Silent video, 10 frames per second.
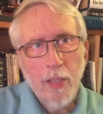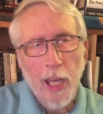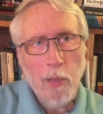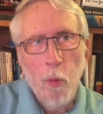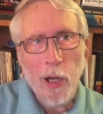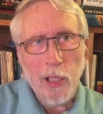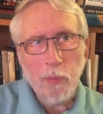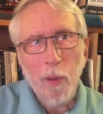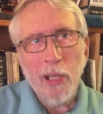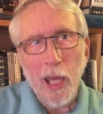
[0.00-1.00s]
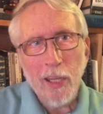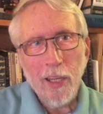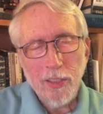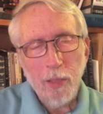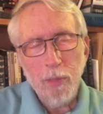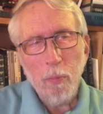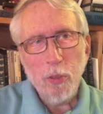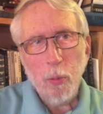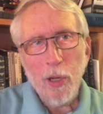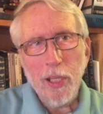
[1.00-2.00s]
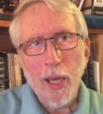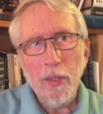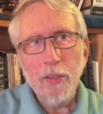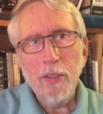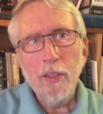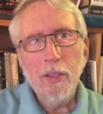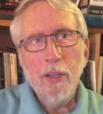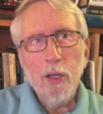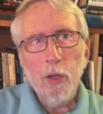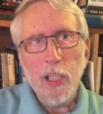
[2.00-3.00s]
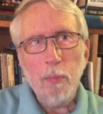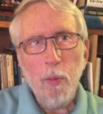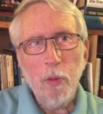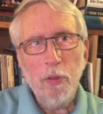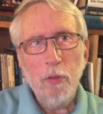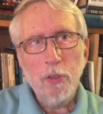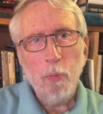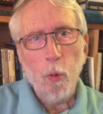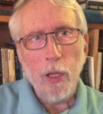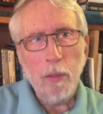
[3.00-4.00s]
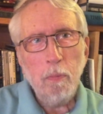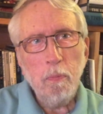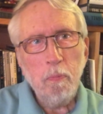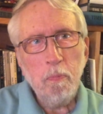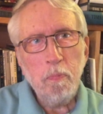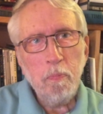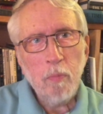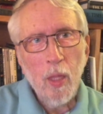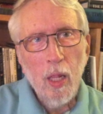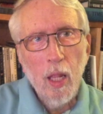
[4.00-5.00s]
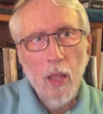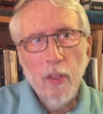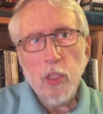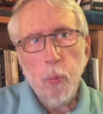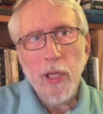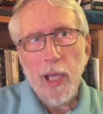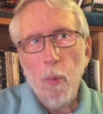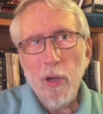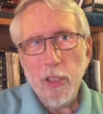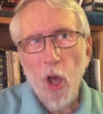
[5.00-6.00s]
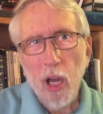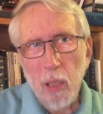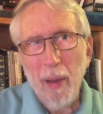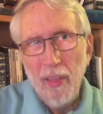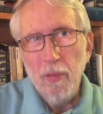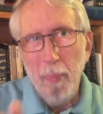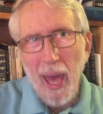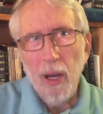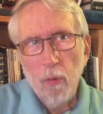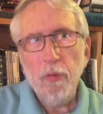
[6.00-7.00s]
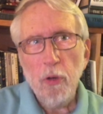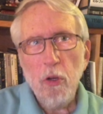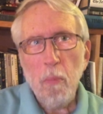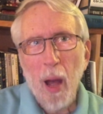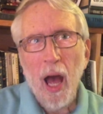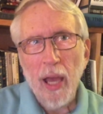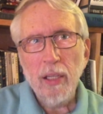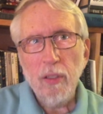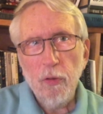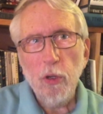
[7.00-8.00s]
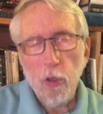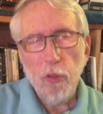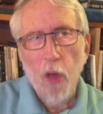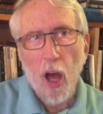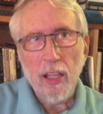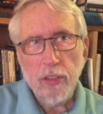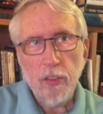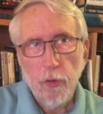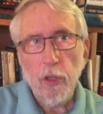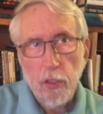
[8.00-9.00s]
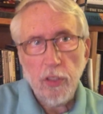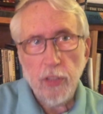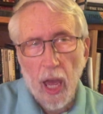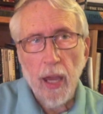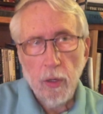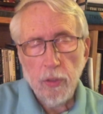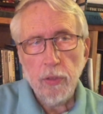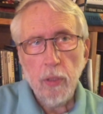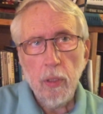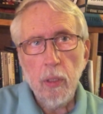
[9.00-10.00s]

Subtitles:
Hey, good morning. It's Monday, September 28th. Great to be with you this morning. This week, I want to talk about the battle for your mind, for your thoughts, for your desires.